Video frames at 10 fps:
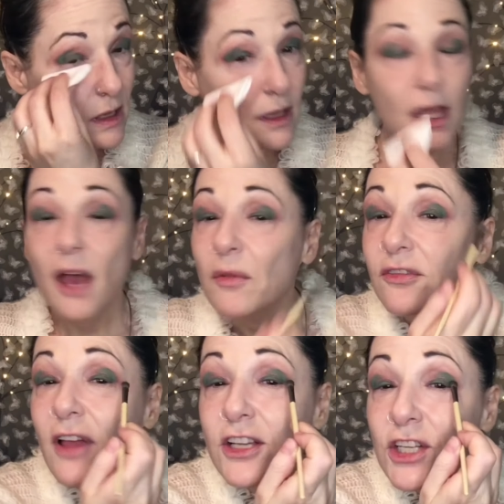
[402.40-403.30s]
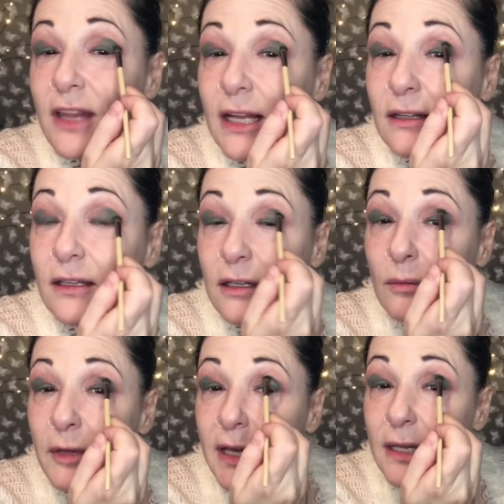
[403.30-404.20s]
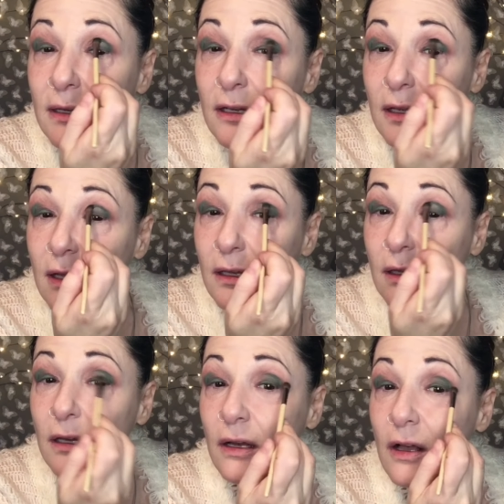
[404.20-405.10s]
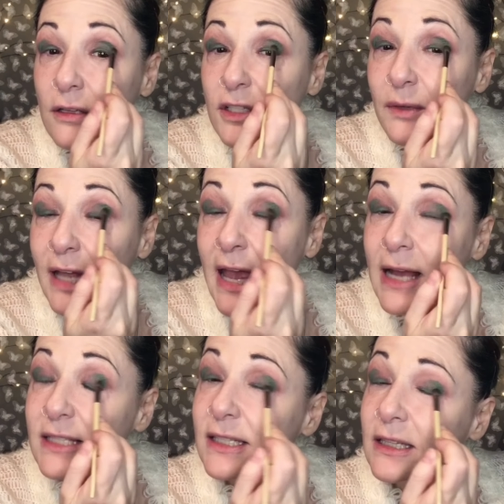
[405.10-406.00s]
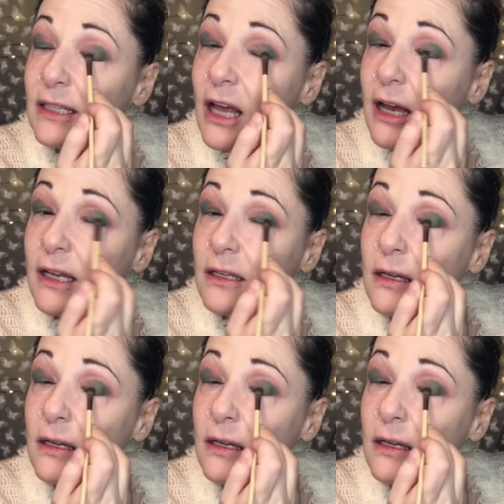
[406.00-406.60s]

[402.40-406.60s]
camouflaging that a little bit, also enhancing the line.